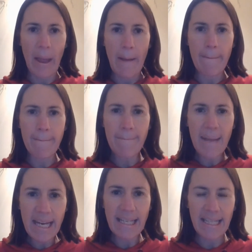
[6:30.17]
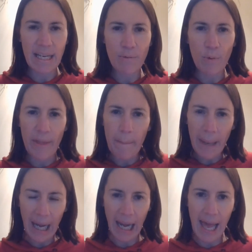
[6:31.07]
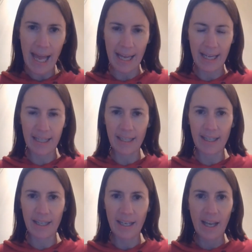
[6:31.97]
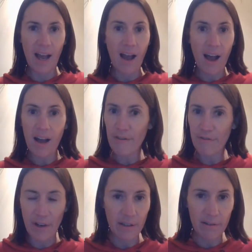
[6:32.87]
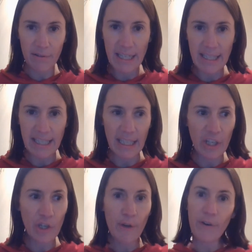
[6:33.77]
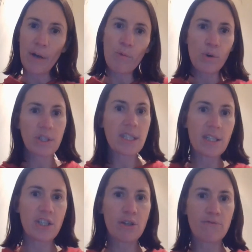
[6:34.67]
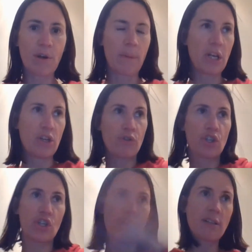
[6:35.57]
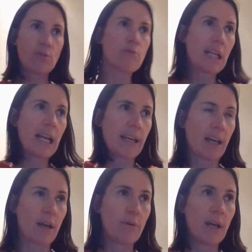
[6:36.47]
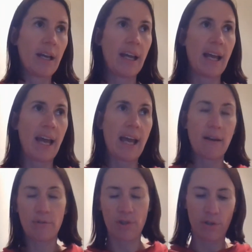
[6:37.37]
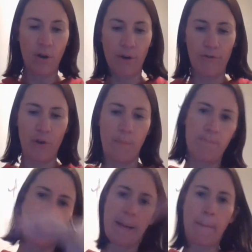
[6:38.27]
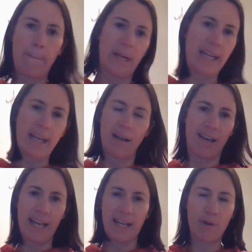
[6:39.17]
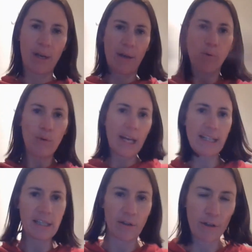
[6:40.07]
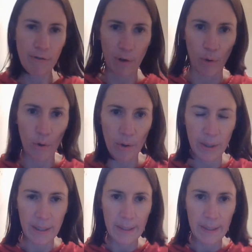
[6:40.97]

and made it with a plan, I find crazy. You know, if I walked into your room and you chucked all the Lego out of your big bucket of Lego and it all landed on the floor